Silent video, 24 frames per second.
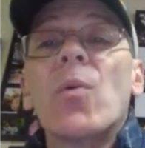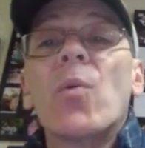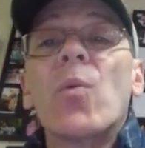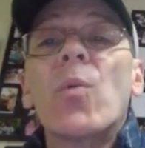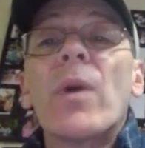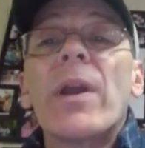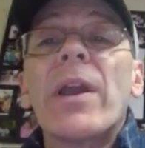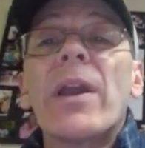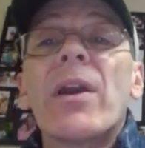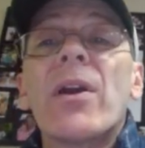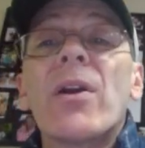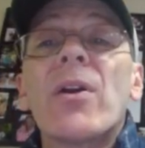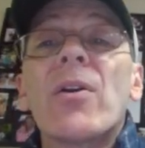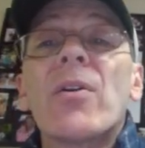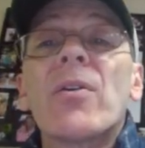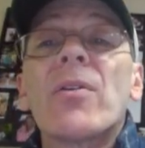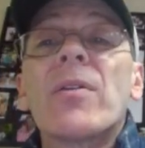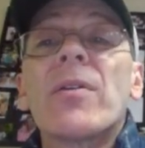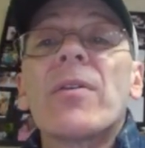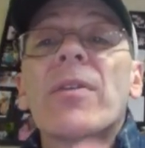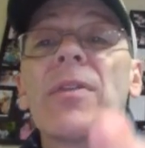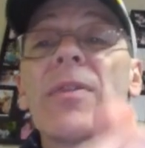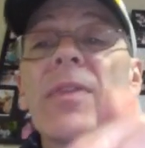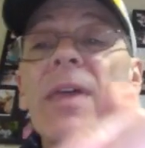
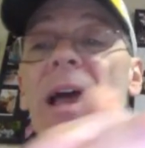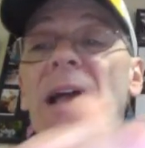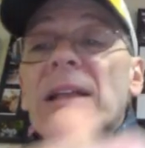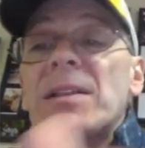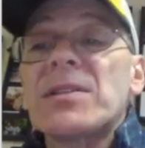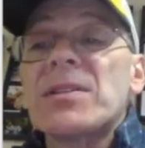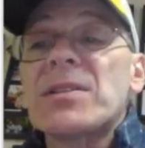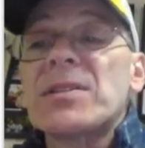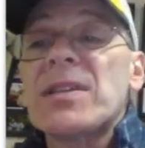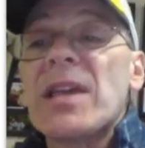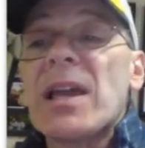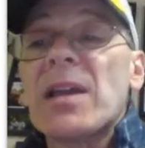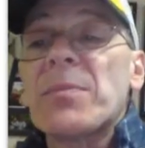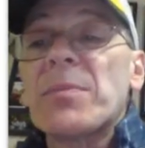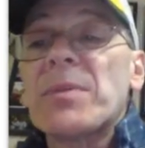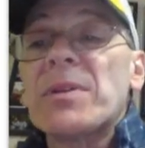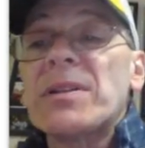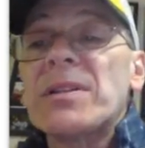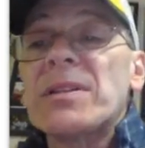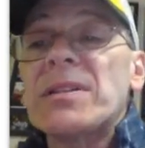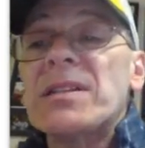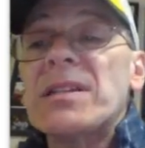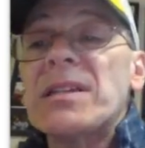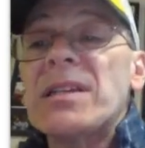where that
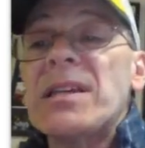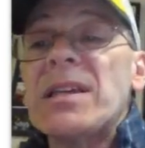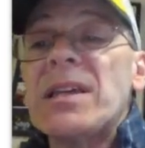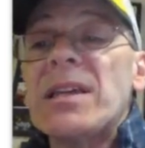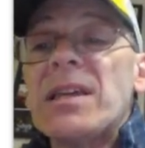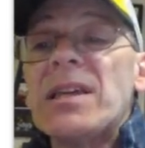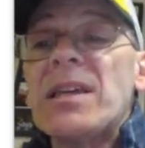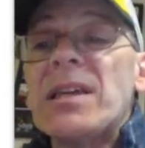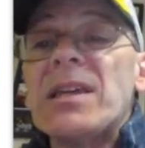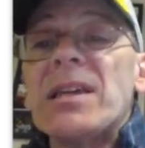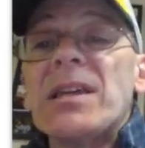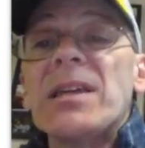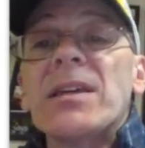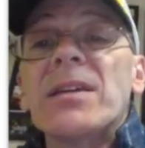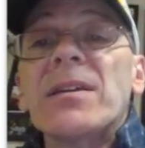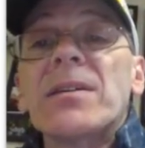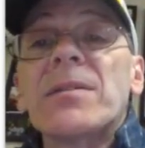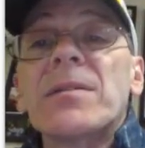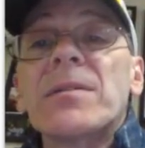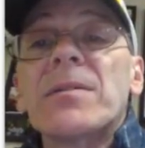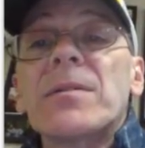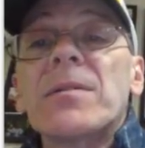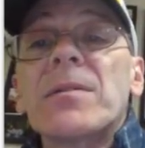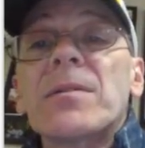segment
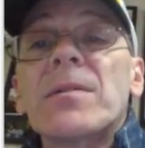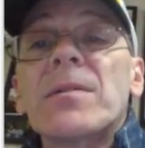DE